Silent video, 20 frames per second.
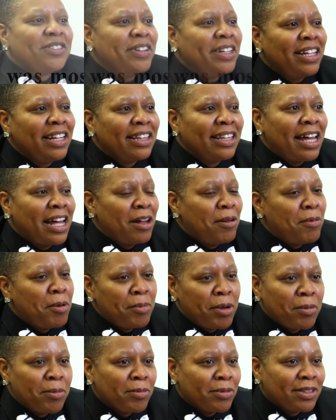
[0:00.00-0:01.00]
I had a lot of
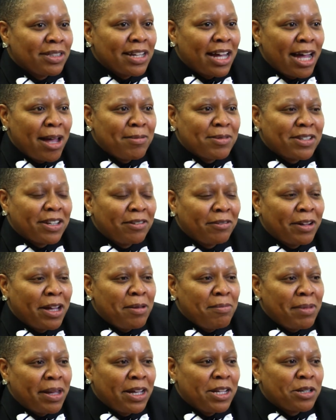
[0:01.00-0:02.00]
memorable times at
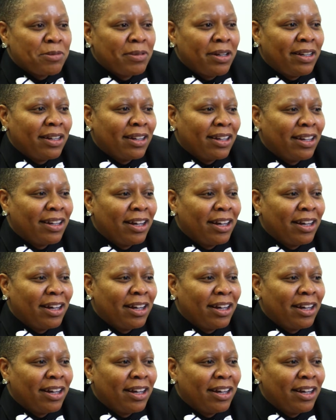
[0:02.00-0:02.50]
Right Management.